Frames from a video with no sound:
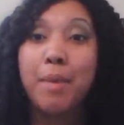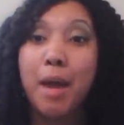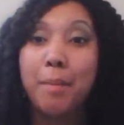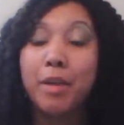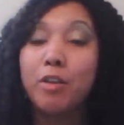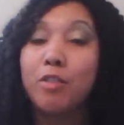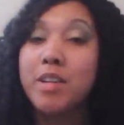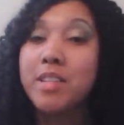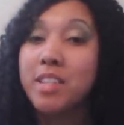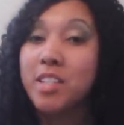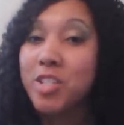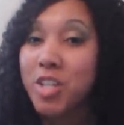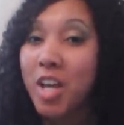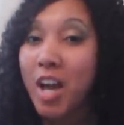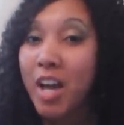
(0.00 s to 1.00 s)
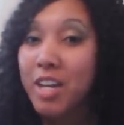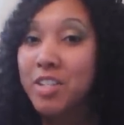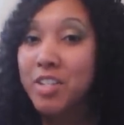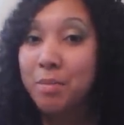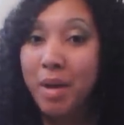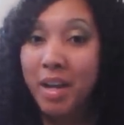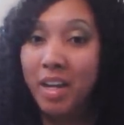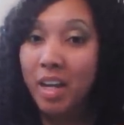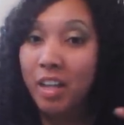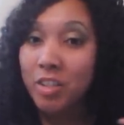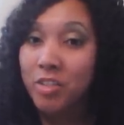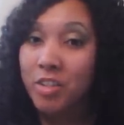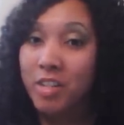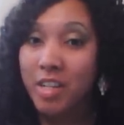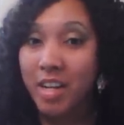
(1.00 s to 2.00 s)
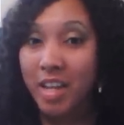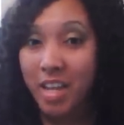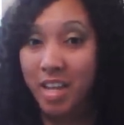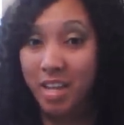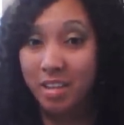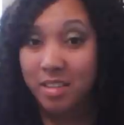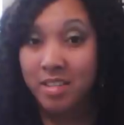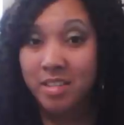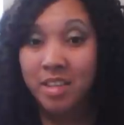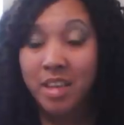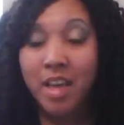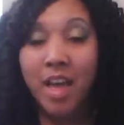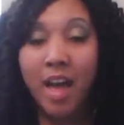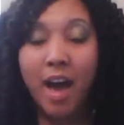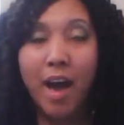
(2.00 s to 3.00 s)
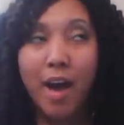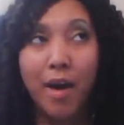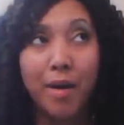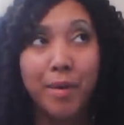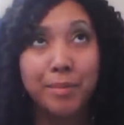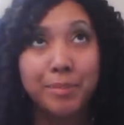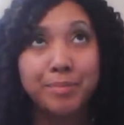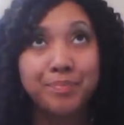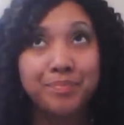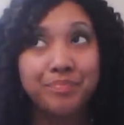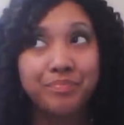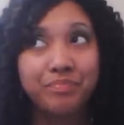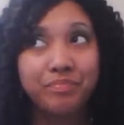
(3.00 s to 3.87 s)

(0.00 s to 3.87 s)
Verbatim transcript: but I'm increasing shine to my color treated ends. Um,